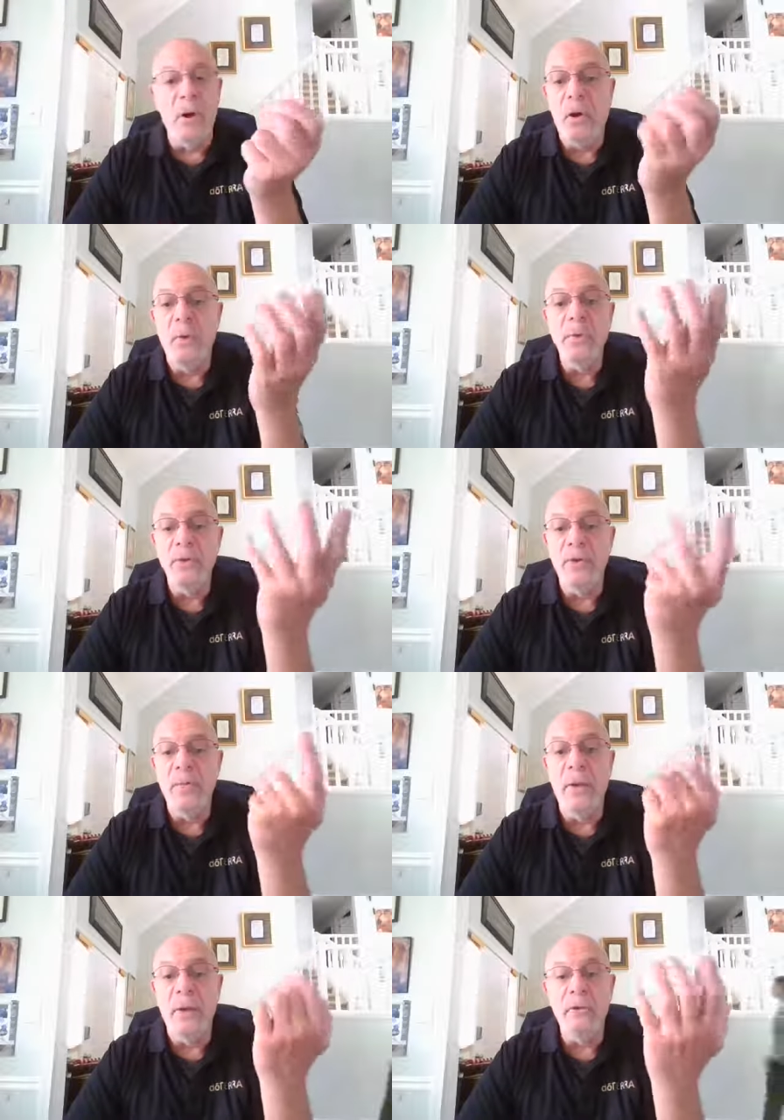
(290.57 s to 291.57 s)
always
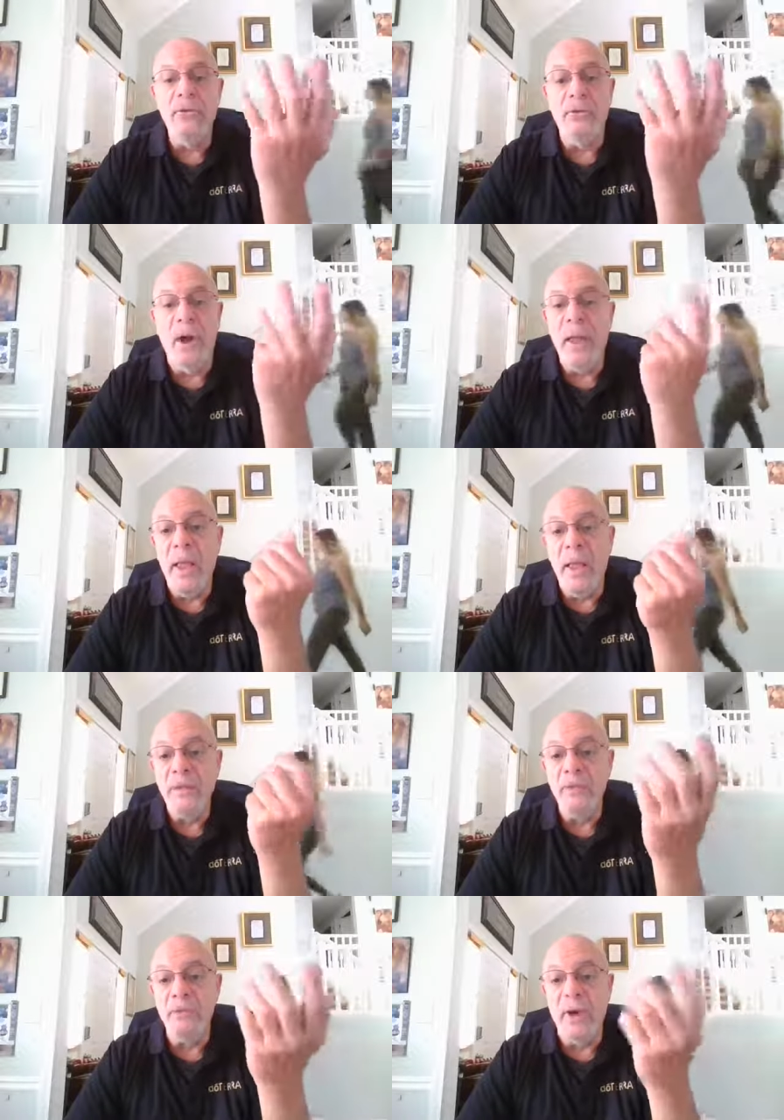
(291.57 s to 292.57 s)
known about dry
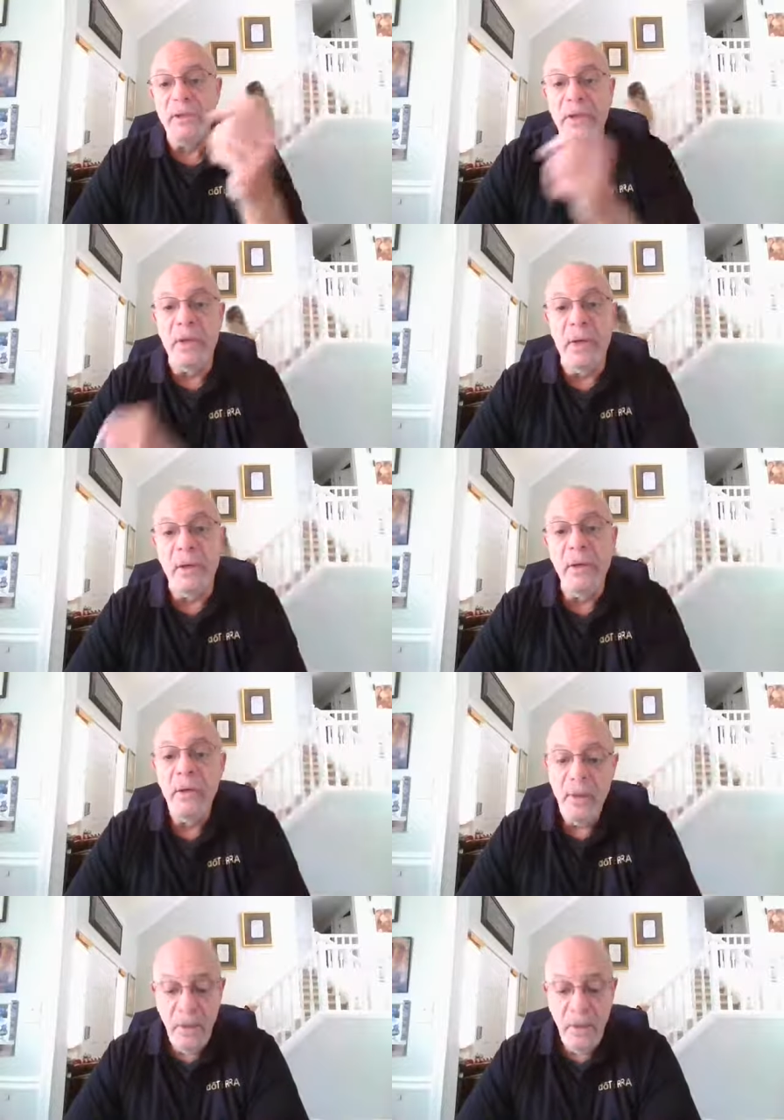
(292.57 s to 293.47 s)
hands, dry skin,